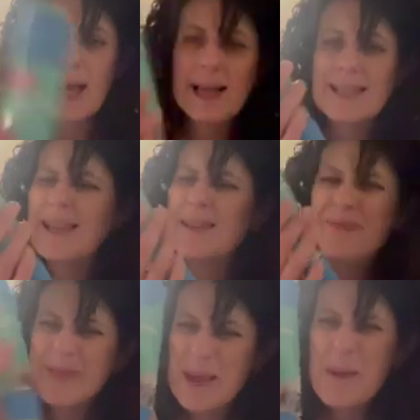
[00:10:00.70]
and
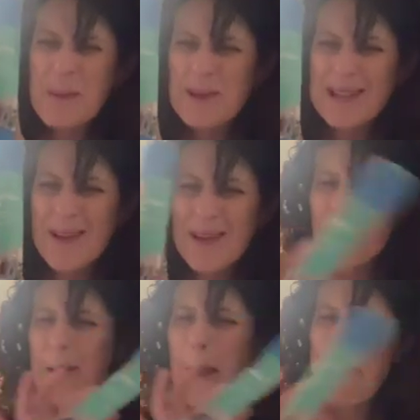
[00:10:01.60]
my most out there,
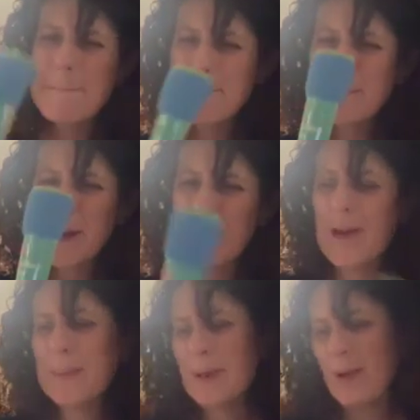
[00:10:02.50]

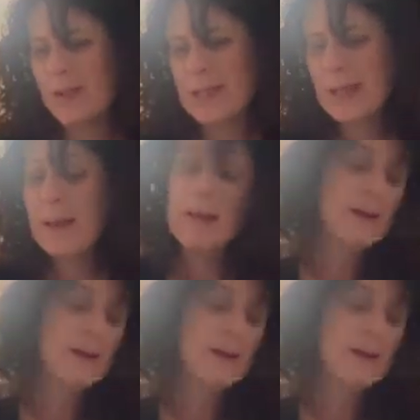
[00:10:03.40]
microfiber cloth.